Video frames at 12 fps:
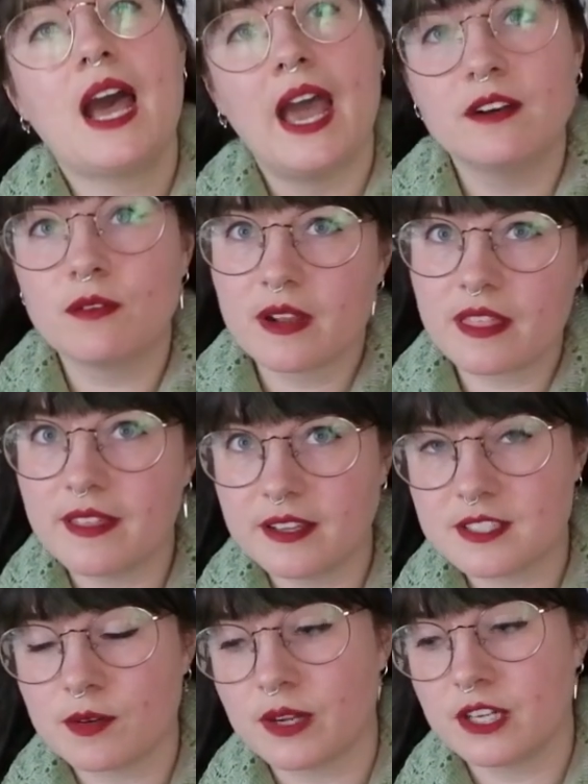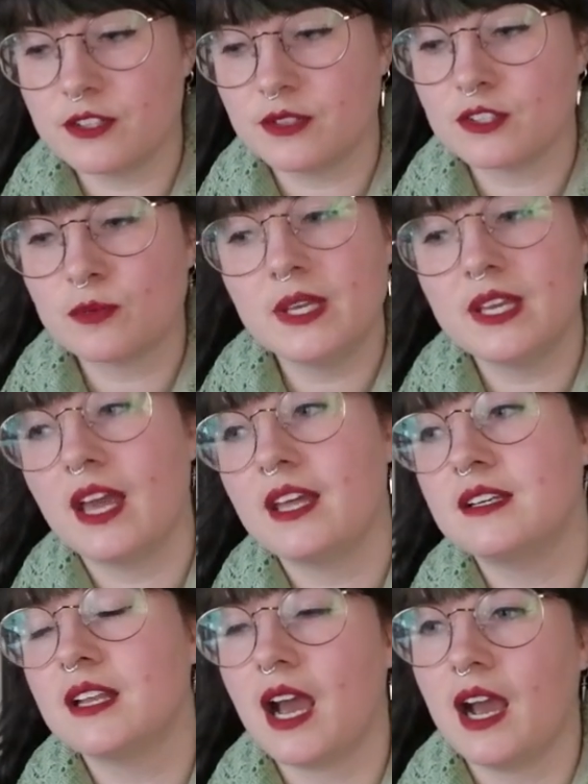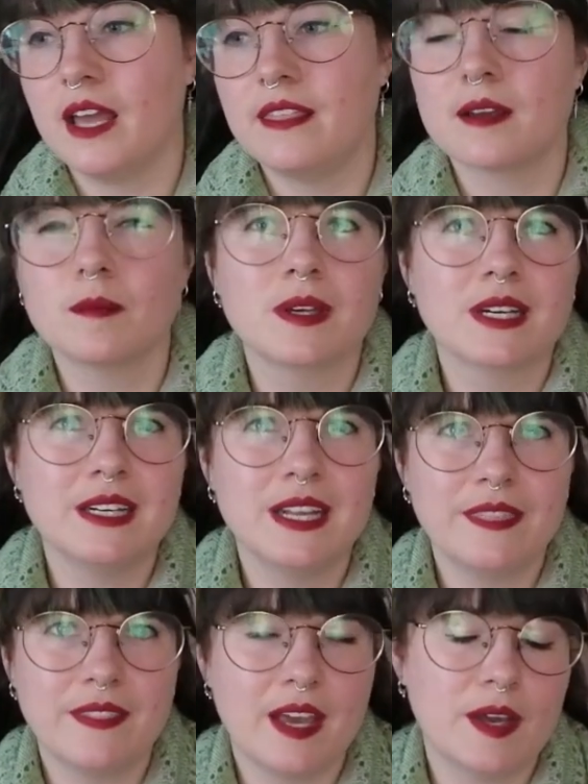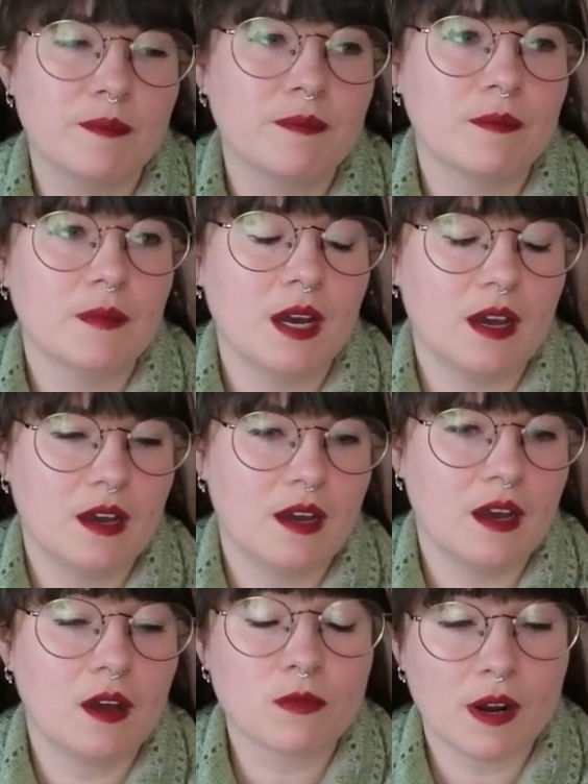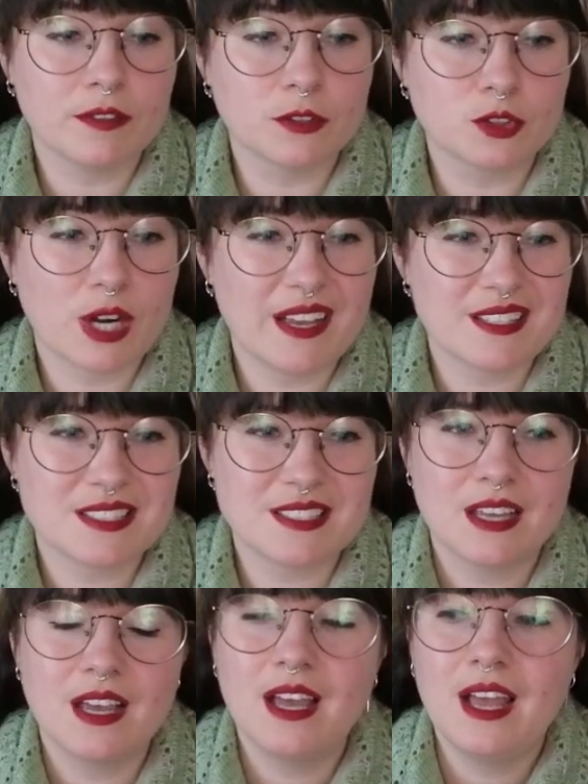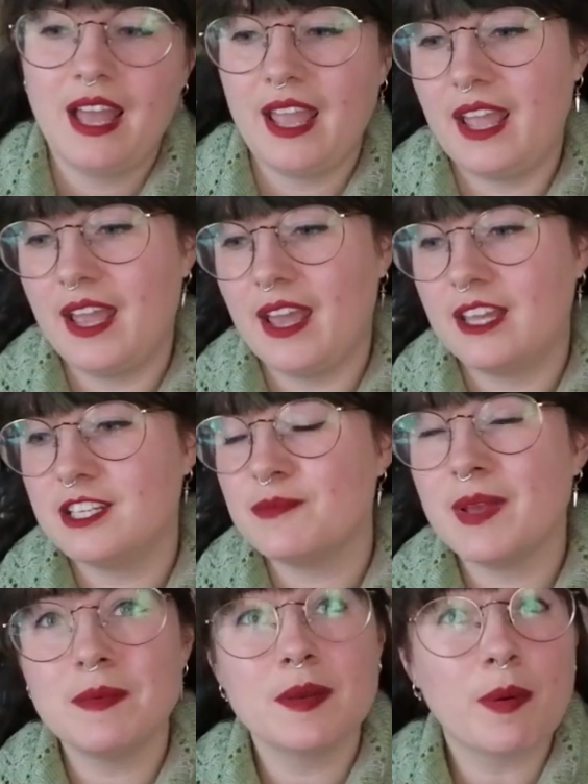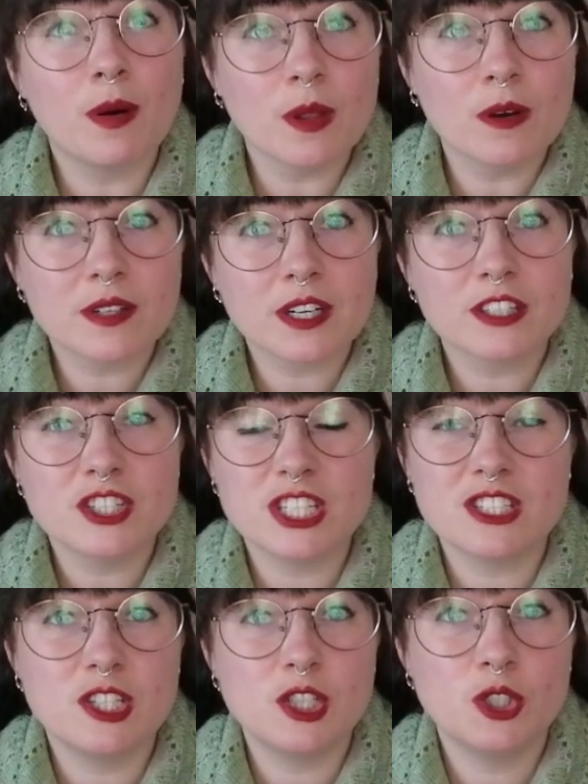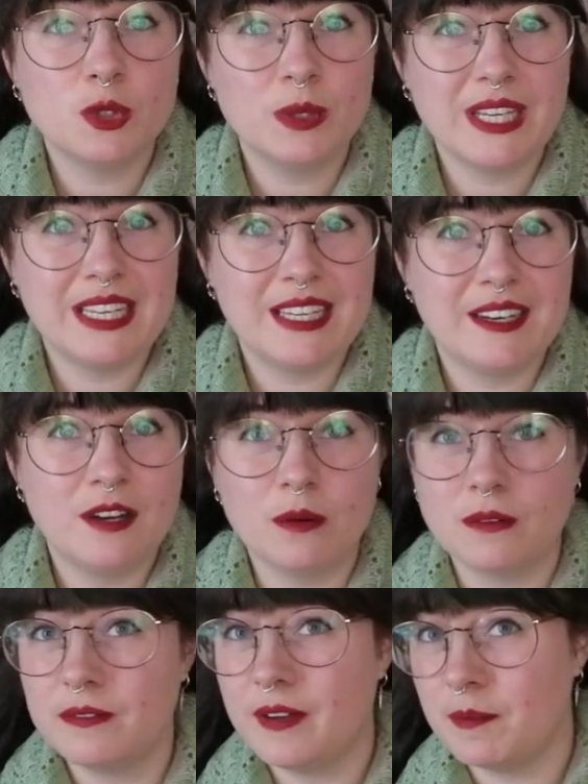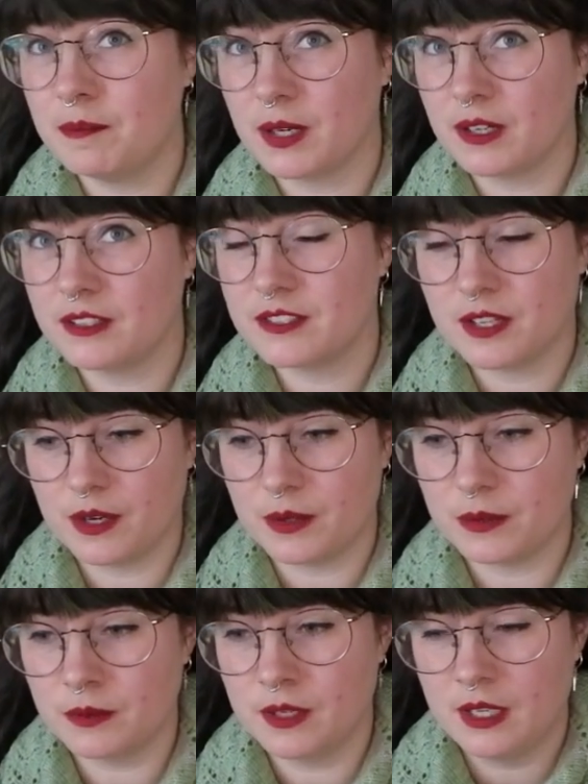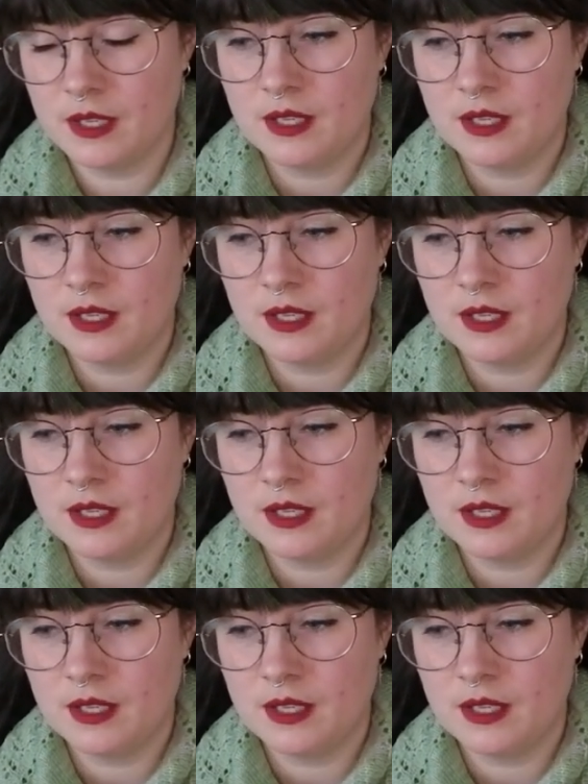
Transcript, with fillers: kind of one of the things I want to do this weekend. I think I'm going to knit them uh, a ruffle dress and maybe a pullover. She's due in November, so